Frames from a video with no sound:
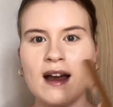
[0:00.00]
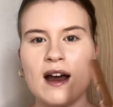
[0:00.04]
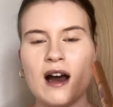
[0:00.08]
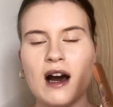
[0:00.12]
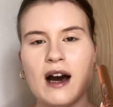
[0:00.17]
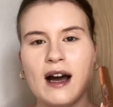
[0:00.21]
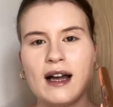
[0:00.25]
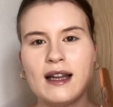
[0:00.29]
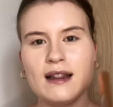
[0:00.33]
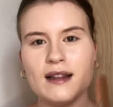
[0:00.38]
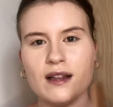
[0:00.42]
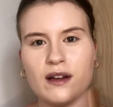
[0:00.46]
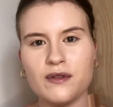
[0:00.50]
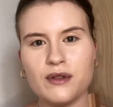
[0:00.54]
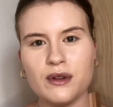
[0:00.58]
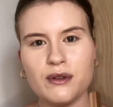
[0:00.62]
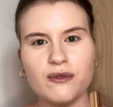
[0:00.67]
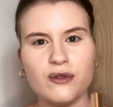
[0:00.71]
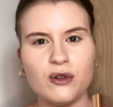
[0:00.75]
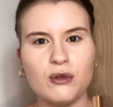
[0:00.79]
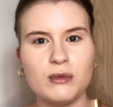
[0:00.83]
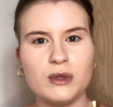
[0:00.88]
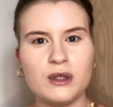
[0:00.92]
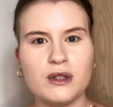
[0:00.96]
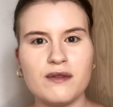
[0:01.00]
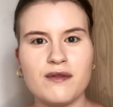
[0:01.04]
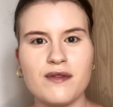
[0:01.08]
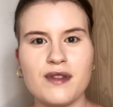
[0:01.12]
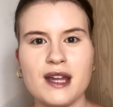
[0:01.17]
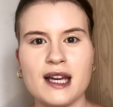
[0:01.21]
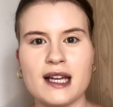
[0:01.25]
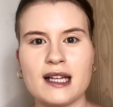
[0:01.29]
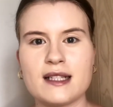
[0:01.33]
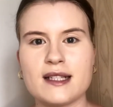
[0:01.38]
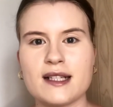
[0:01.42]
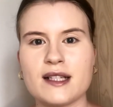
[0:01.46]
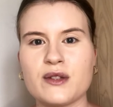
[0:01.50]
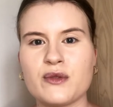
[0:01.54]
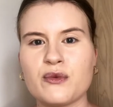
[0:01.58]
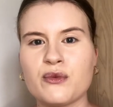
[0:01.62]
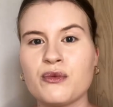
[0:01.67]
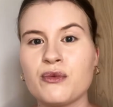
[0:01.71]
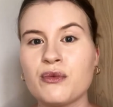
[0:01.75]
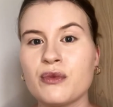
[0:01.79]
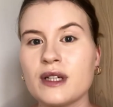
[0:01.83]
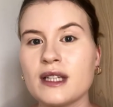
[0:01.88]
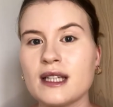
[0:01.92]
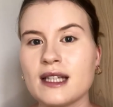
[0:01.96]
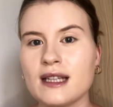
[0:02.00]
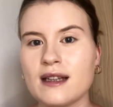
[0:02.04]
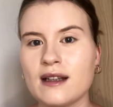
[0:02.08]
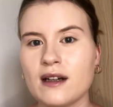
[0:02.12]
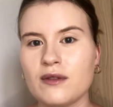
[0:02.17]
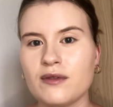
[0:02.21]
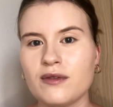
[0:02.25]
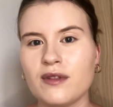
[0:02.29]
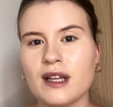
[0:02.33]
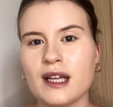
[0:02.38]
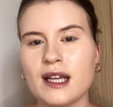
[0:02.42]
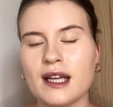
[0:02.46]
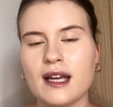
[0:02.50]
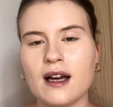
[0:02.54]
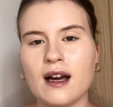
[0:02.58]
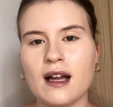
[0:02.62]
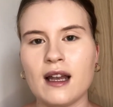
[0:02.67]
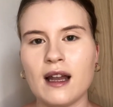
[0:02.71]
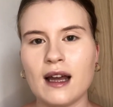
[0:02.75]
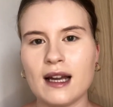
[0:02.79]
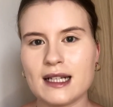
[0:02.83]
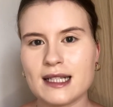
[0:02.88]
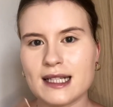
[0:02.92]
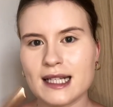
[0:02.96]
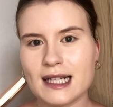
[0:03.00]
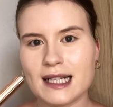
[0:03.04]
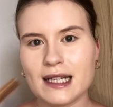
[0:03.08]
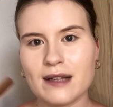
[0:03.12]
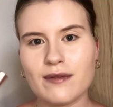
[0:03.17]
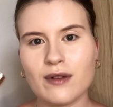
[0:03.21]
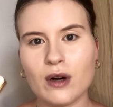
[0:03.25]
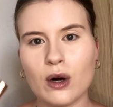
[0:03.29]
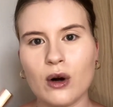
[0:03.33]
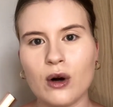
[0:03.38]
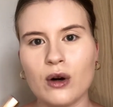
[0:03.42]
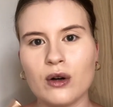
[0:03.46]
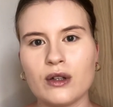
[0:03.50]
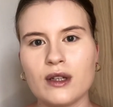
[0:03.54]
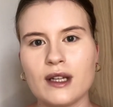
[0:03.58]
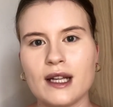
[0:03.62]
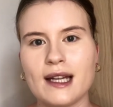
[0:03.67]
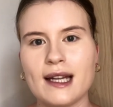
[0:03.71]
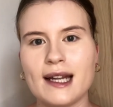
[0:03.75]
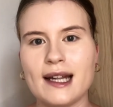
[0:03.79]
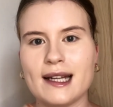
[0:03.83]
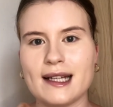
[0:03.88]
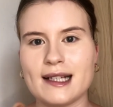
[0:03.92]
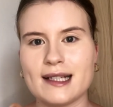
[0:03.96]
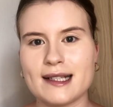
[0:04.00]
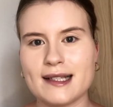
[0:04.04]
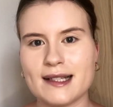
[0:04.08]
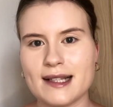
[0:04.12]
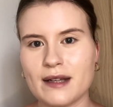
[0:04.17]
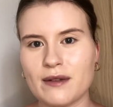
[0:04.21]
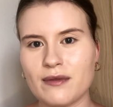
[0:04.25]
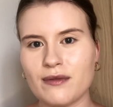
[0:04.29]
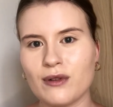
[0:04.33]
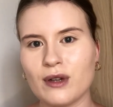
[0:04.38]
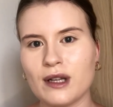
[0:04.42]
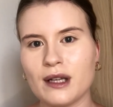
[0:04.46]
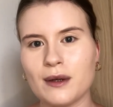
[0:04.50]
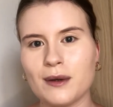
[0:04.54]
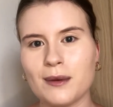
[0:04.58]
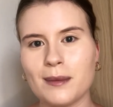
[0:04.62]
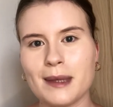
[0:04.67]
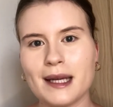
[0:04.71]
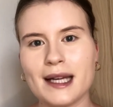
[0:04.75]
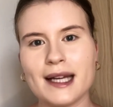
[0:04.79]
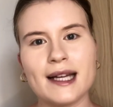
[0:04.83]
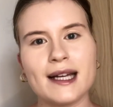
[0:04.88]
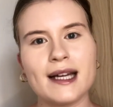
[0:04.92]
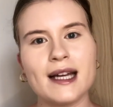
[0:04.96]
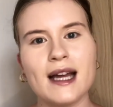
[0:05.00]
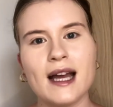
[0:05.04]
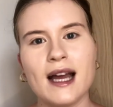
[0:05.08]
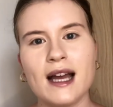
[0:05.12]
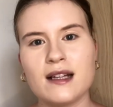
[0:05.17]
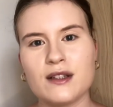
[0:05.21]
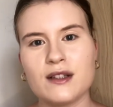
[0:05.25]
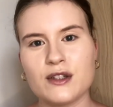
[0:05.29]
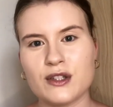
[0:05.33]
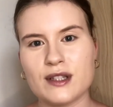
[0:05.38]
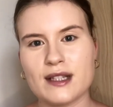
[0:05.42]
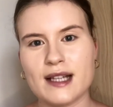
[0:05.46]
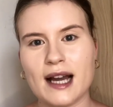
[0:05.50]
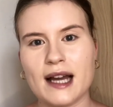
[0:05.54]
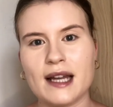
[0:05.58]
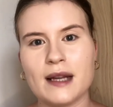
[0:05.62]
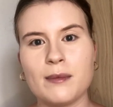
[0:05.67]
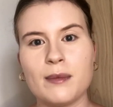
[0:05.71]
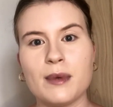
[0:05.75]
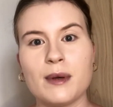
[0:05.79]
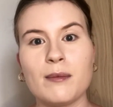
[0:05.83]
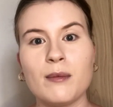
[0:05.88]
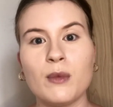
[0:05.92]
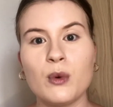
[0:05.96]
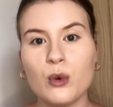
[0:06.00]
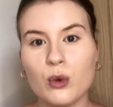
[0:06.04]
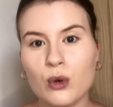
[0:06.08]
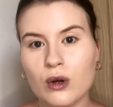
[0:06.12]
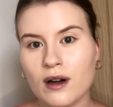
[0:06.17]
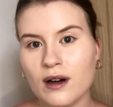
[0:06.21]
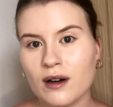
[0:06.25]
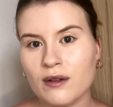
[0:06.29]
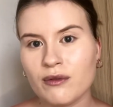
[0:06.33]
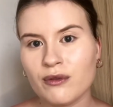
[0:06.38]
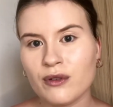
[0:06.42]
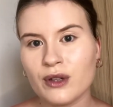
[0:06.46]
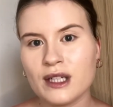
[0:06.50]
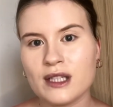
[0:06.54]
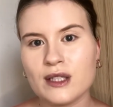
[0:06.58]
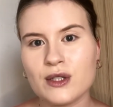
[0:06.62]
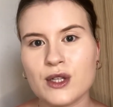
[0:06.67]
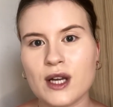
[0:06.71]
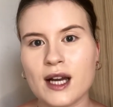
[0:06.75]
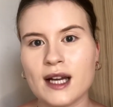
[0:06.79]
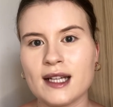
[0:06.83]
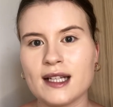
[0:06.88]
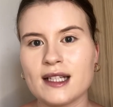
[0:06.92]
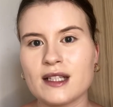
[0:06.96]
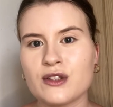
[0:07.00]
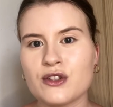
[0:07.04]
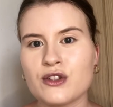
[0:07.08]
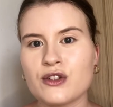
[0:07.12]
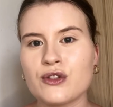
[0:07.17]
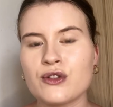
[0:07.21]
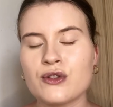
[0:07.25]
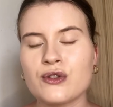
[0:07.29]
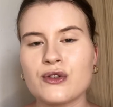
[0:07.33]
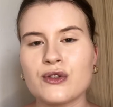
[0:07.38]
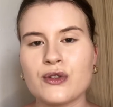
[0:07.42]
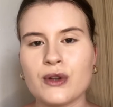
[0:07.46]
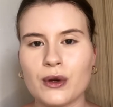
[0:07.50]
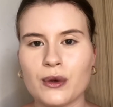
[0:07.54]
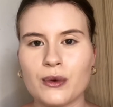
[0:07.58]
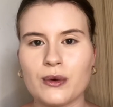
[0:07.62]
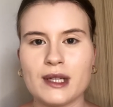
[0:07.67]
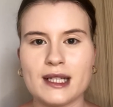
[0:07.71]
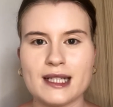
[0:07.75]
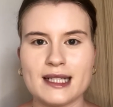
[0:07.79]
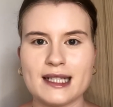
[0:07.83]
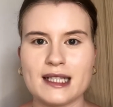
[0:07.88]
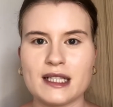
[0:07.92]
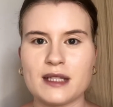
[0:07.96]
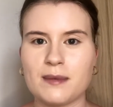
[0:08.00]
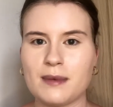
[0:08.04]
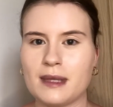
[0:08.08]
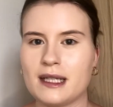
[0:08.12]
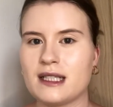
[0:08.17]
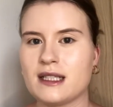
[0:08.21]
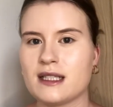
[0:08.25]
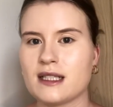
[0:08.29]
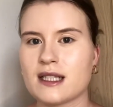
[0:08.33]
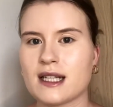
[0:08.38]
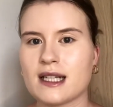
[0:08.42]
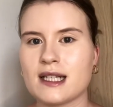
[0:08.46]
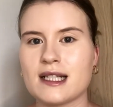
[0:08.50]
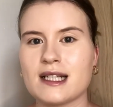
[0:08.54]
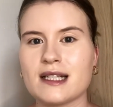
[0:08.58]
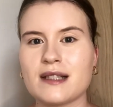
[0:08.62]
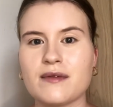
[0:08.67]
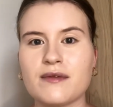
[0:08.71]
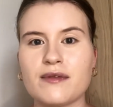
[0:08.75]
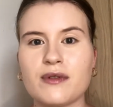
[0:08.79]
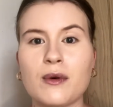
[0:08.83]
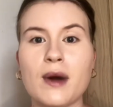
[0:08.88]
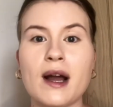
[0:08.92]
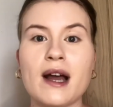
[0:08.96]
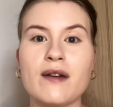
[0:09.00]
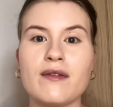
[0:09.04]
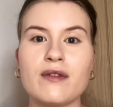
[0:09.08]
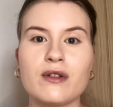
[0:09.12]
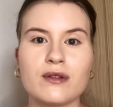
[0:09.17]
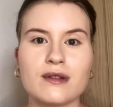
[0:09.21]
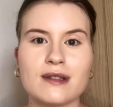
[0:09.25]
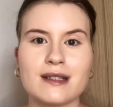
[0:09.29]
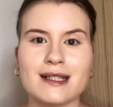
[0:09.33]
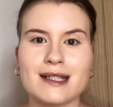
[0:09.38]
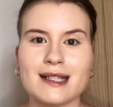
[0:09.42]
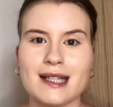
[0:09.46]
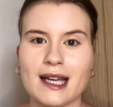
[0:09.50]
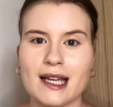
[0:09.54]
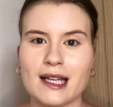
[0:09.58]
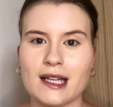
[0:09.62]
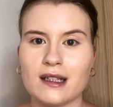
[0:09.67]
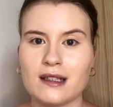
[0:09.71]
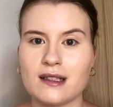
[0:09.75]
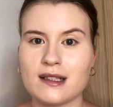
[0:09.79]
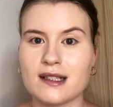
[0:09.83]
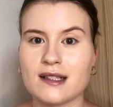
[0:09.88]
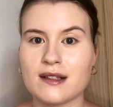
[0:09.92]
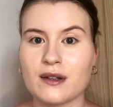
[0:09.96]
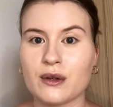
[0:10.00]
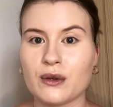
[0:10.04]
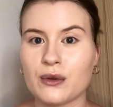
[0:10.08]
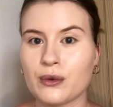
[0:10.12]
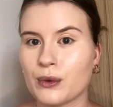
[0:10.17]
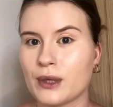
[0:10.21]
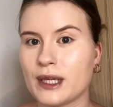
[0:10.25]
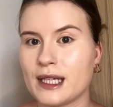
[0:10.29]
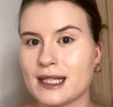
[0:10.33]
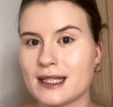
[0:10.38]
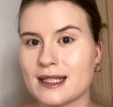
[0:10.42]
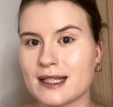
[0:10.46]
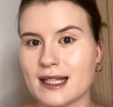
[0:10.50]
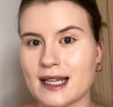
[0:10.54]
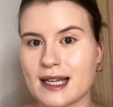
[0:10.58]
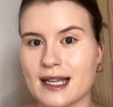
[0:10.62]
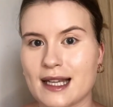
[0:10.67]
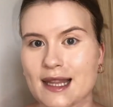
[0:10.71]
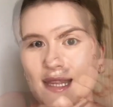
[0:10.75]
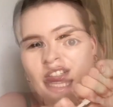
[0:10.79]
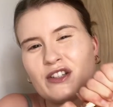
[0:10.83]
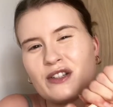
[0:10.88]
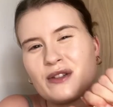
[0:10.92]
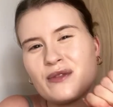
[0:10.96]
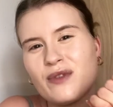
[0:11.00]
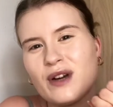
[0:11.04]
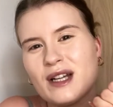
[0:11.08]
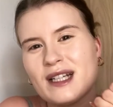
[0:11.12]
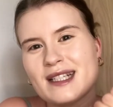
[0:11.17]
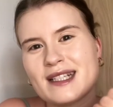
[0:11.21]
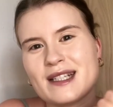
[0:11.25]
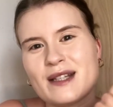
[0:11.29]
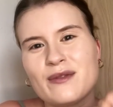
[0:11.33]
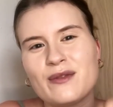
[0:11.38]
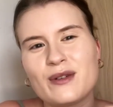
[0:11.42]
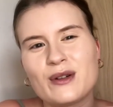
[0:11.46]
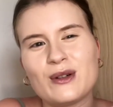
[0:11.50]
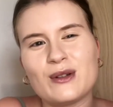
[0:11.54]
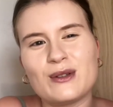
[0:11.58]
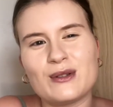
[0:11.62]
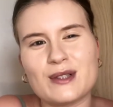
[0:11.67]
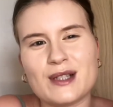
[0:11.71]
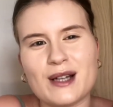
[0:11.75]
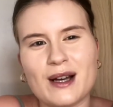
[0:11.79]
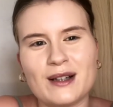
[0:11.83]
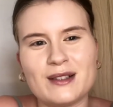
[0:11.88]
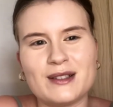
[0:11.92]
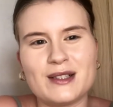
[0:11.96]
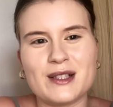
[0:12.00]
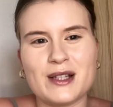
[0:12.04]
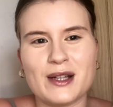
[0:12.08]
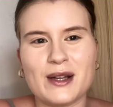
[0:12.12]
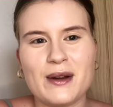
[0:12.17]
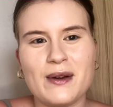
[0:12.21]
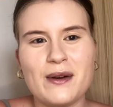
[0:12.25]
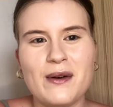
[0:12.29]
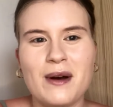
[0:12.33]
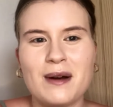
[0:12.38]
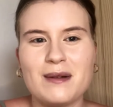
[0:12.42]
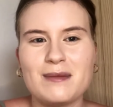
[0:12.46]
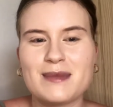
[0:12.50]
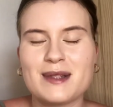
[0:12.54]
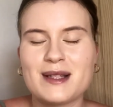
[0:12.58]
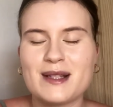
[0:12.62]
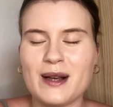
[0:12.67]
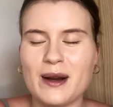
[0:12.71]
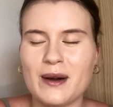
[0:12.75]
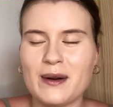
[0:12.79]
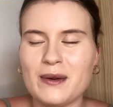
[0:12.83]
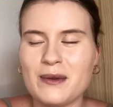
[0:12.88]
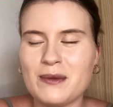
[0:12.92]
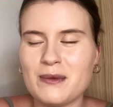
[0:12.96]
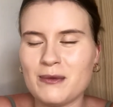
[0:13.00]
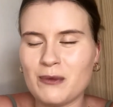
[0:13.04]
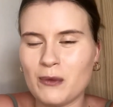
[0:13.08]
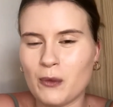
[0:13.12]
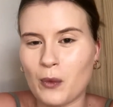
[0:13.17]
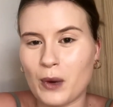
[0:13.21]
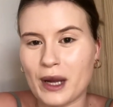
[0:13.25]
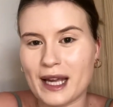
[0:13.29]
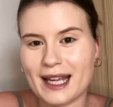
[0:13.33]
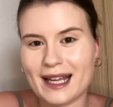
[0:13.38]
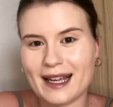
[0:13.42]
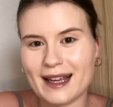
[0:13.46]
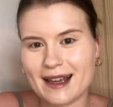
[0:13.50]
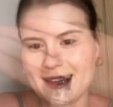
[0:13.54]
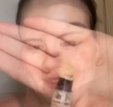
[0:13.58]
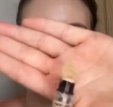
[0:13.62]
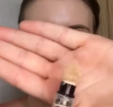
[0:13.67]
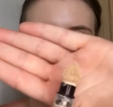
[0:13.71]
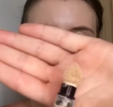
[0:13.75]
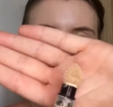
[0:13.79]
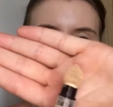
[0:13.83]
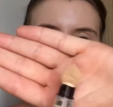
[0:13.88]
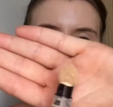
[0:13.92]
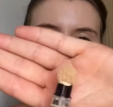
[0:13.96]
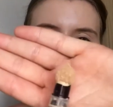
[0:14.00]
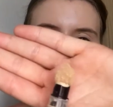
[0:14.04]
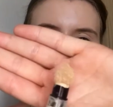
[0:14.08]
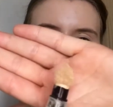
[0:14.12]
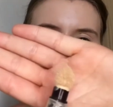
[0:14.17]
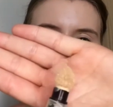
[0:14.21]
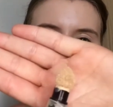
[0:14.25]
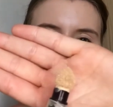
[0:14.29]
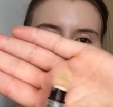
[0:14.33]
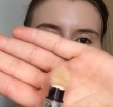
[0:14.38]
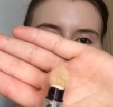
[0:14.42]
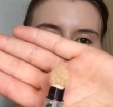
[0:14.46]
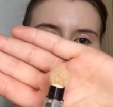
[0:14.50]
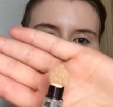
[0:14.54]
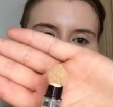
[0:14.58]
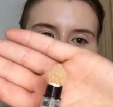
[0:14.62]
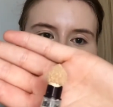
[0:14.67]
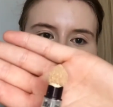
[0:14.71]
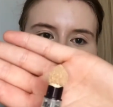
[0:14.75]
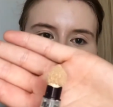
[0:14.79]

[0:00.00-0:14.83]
I love the formula of this, it's really lovely. I like to leave it on and let it sit for a little bit just to add a bit more coverage, and it's just so easy to blend. It doesn't feel heavy on the skin and it doesn't crease either. I just find it difficult to undo, I'm so weak. So the applicator is a